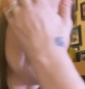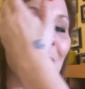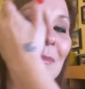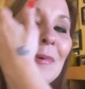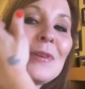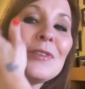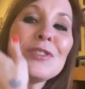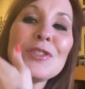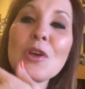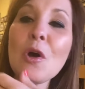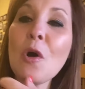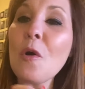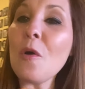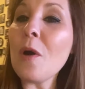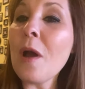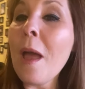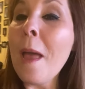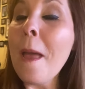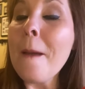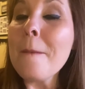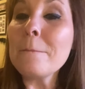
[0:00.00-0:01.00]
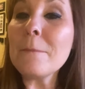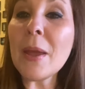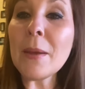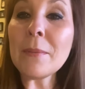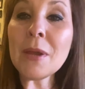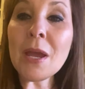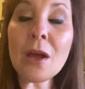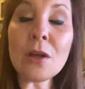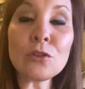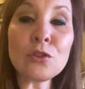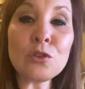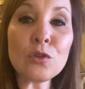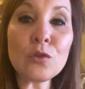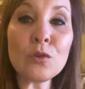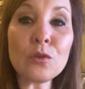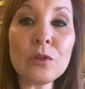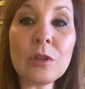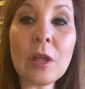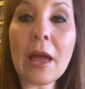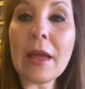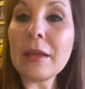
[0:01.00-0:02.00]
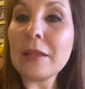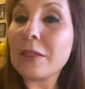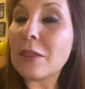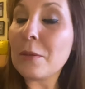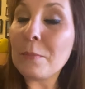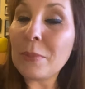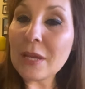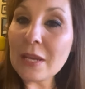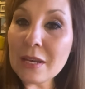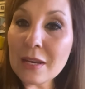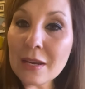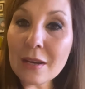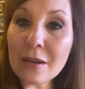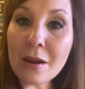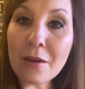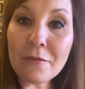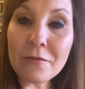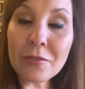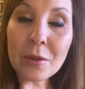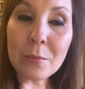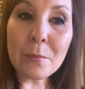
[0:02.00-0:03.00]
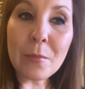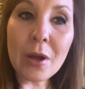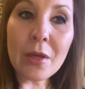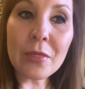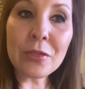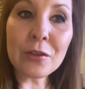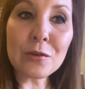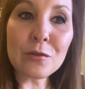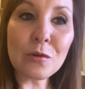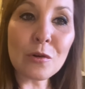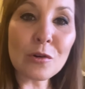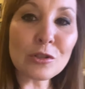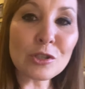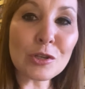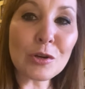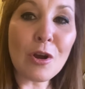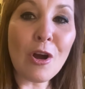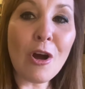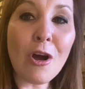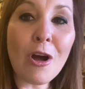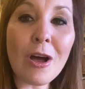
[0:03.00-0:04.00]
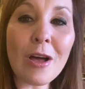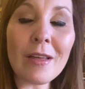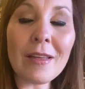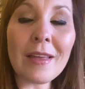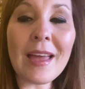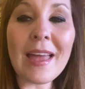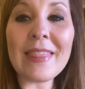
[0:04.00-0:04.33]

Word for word: So maybe I'll do like the beginning of the month grocery haul